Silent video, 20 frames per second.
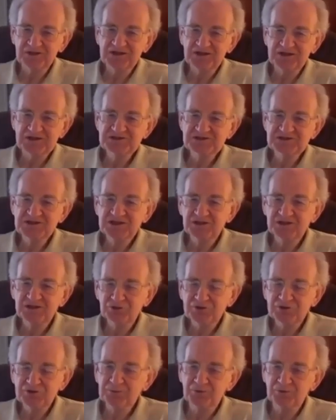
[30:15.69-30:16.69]
exceed
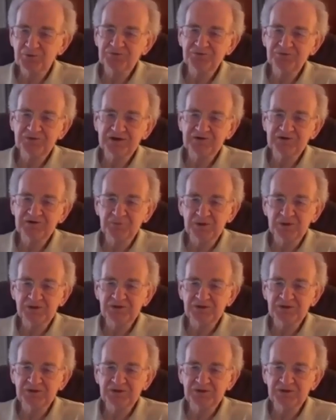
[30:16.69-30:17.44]
$3.5 million,